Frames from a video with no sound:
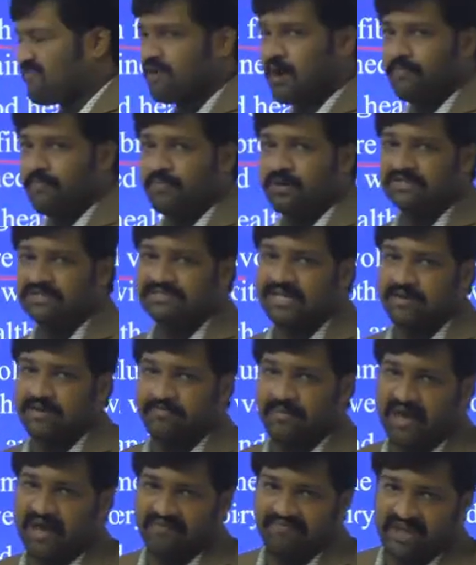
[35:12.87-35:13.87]
components
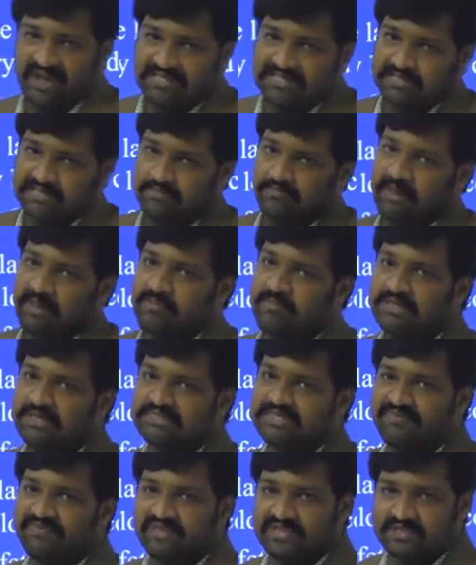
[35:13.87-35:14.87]
are manufactured by
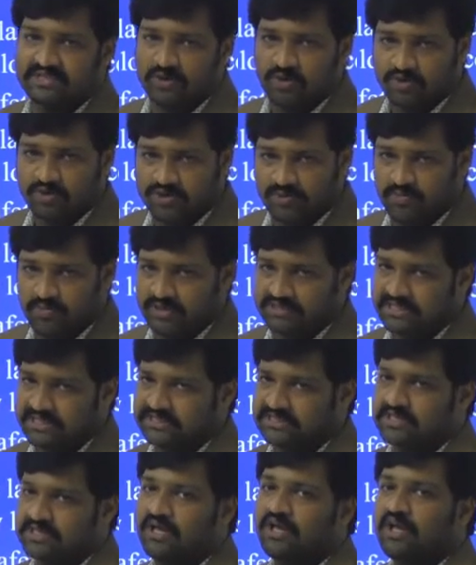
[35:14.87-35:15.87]
means of this closed
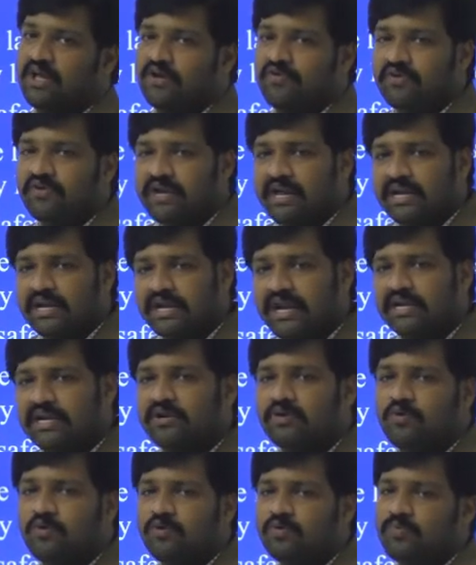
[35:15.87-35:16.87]
process, we can
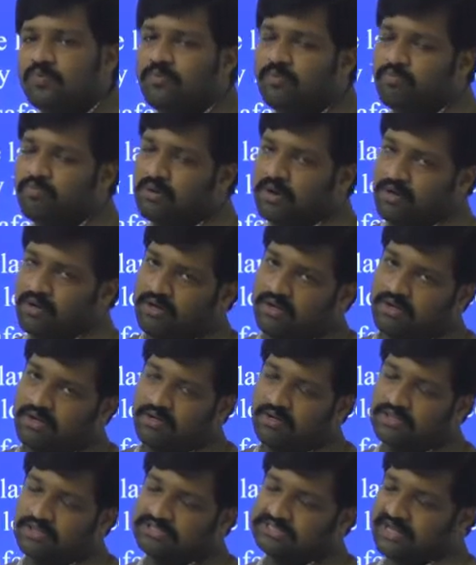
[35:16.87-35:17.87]
get
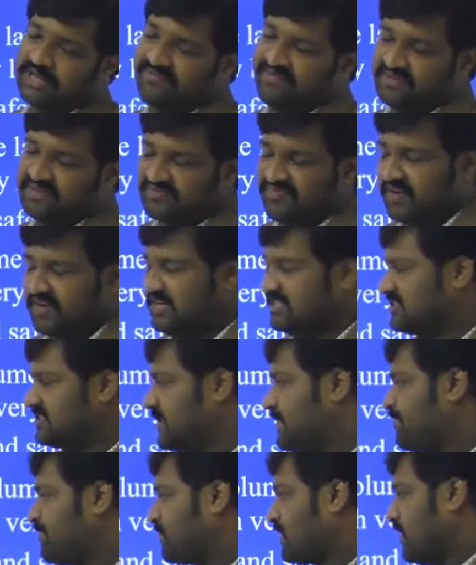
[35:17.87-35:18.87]
good surface
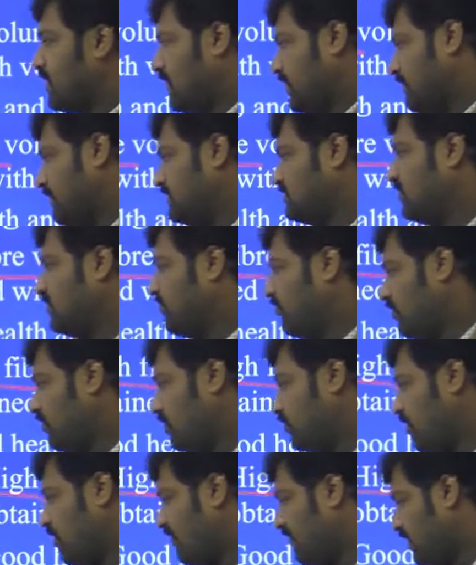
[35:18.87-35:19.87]
finish. It means if
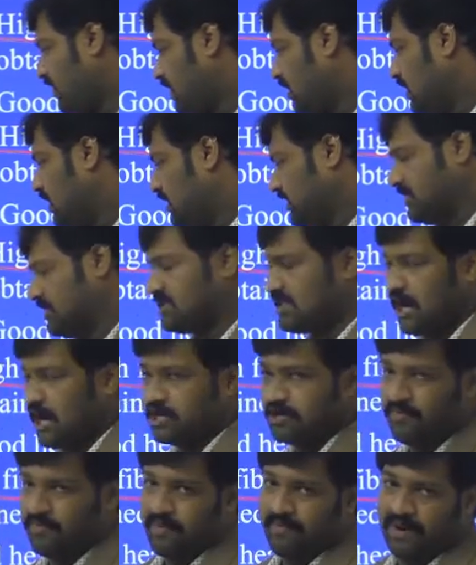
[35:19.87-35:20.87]
we go for this
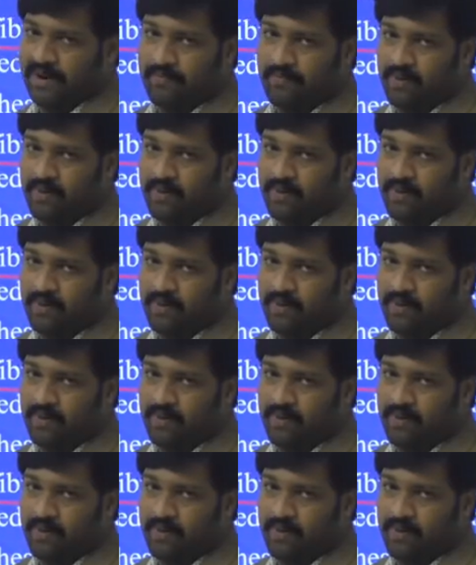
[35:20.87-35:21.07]
automobile